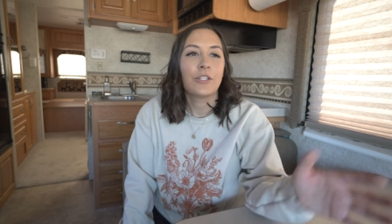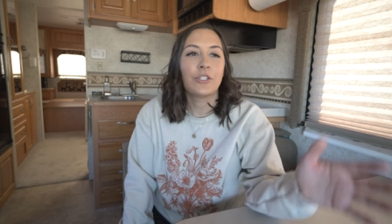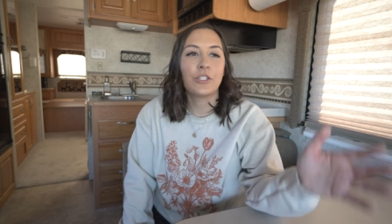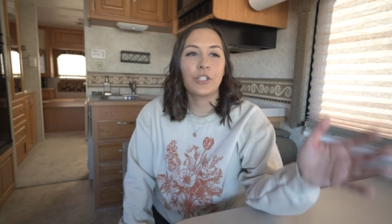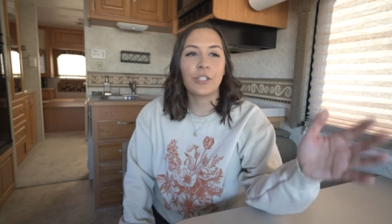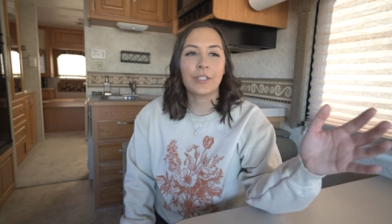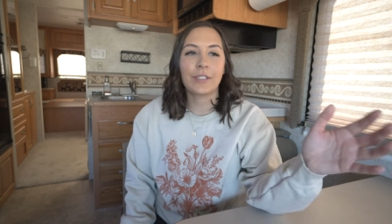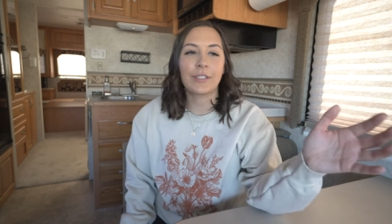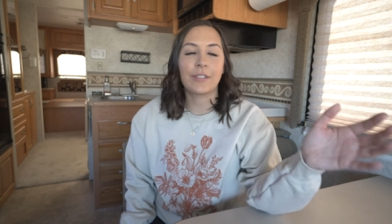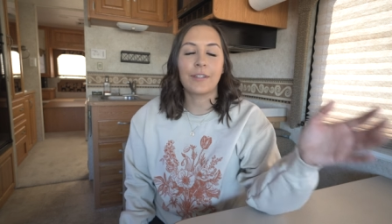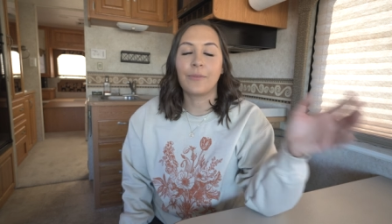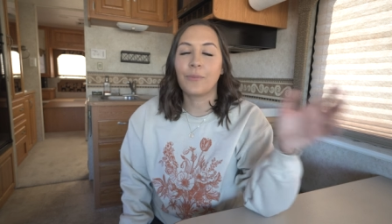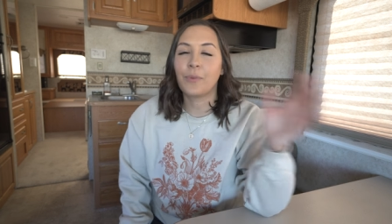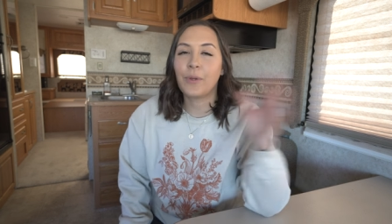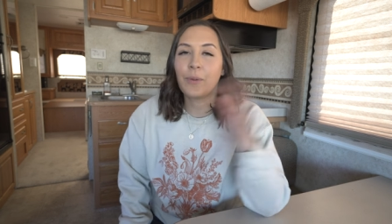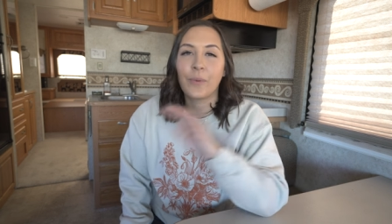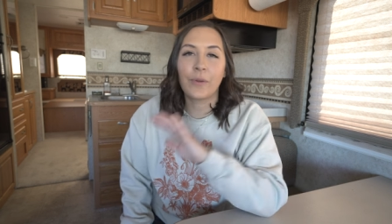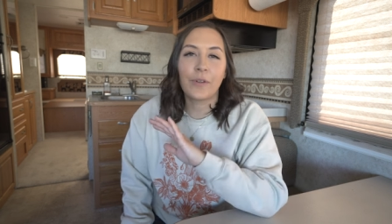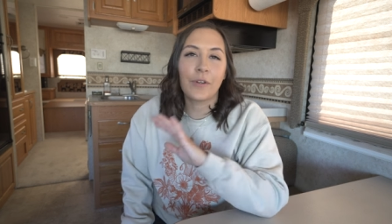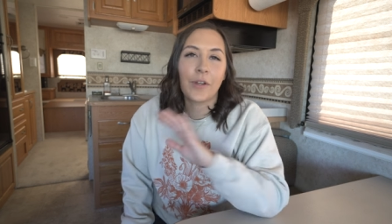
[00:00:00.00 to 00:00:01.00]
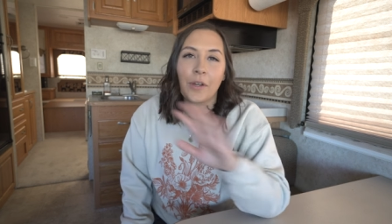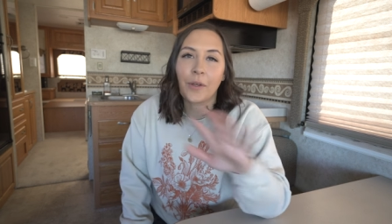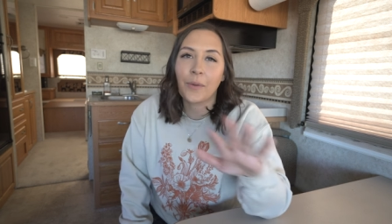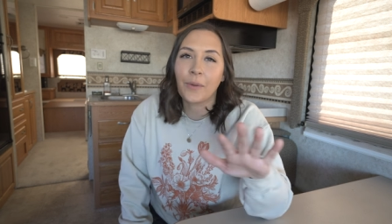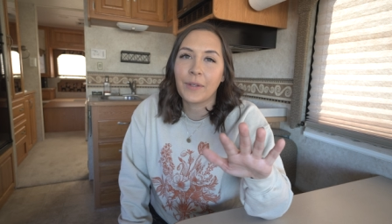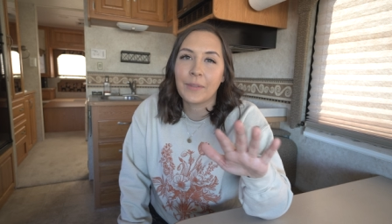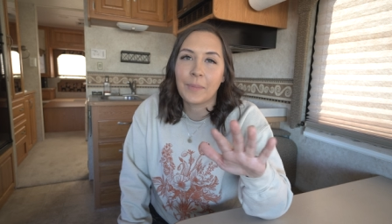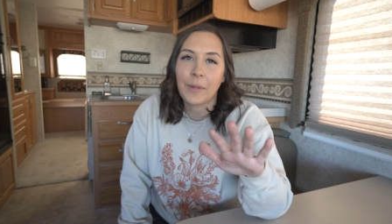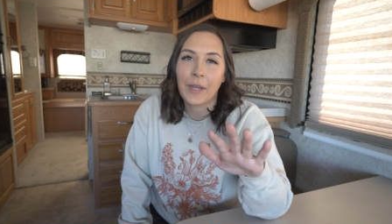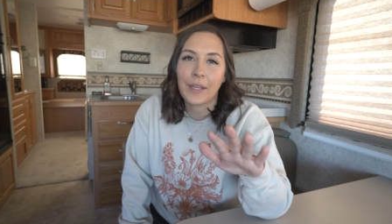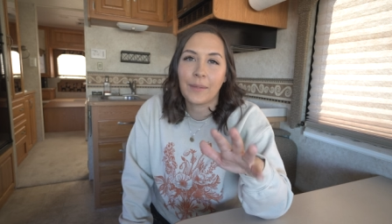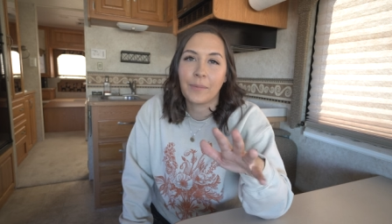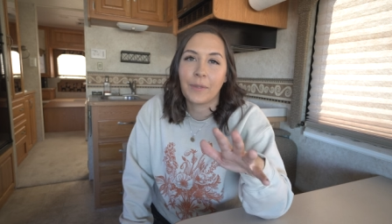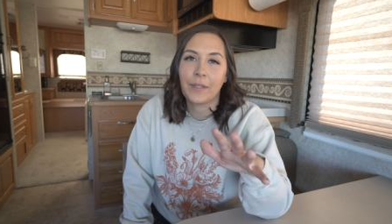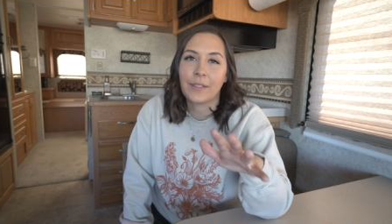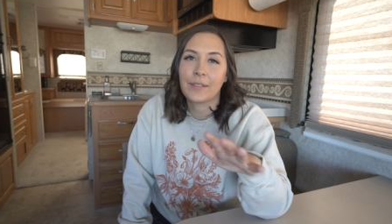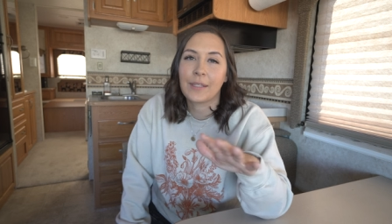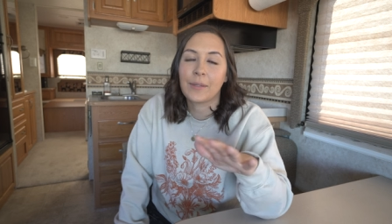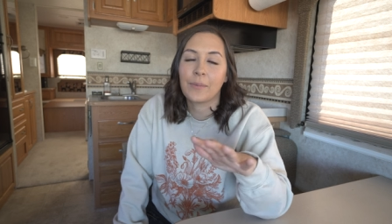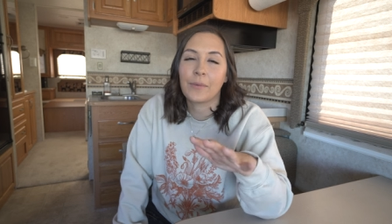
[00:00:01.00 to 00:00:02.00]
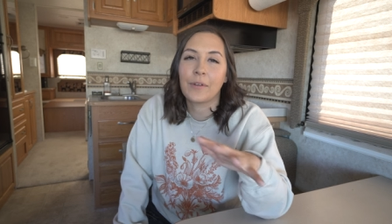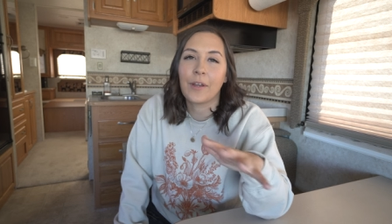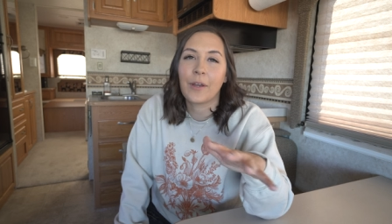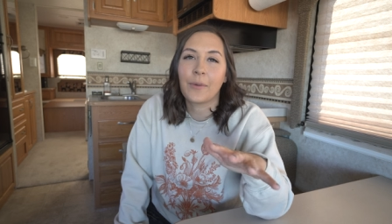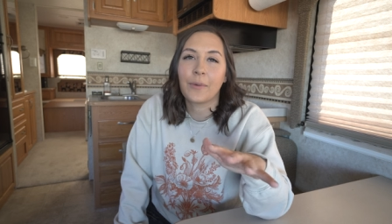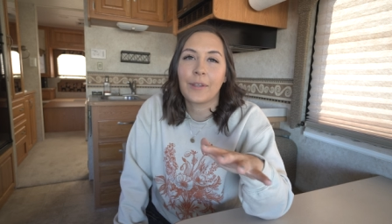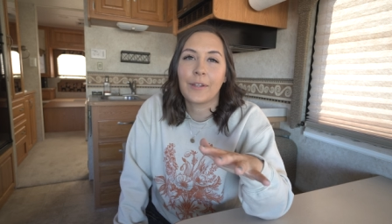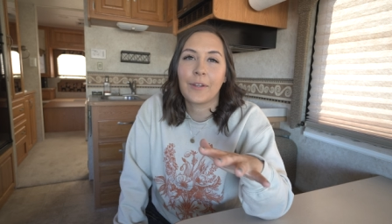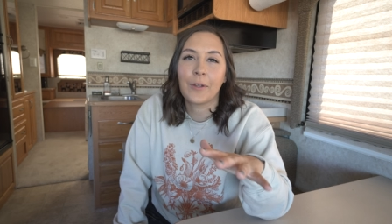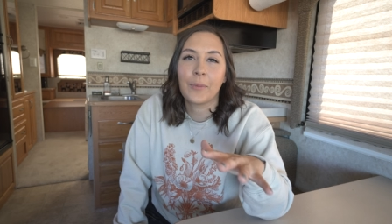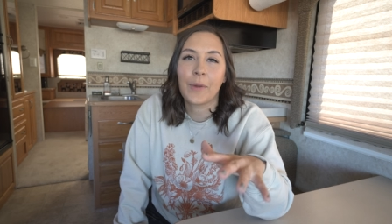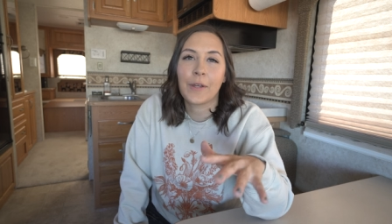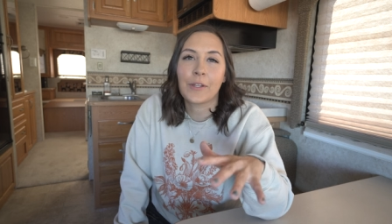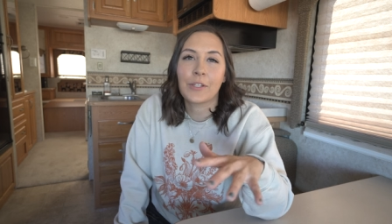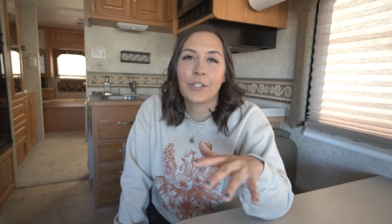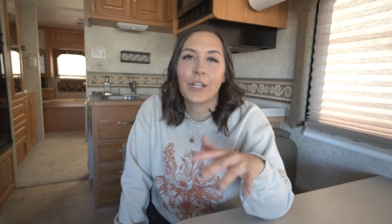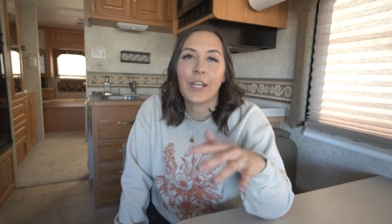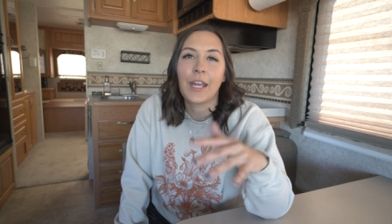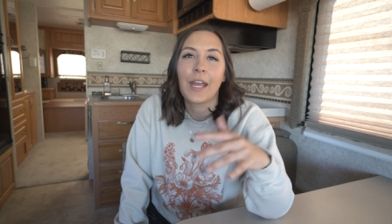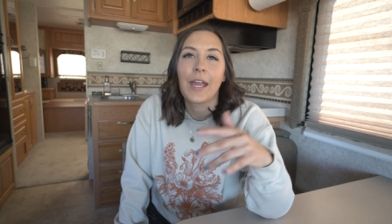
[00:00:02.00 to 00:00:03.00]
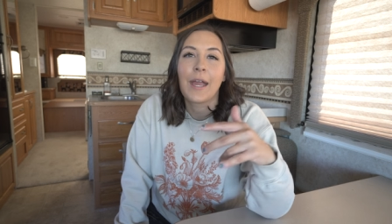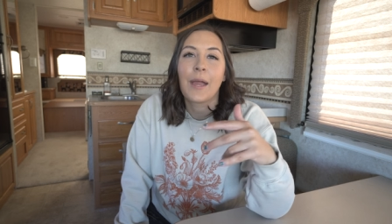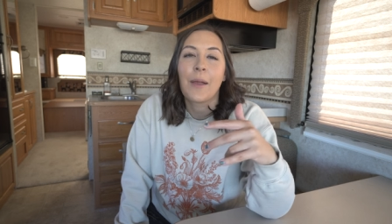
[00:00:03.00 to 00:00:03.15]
just we were not going to buy them because they were not within our budget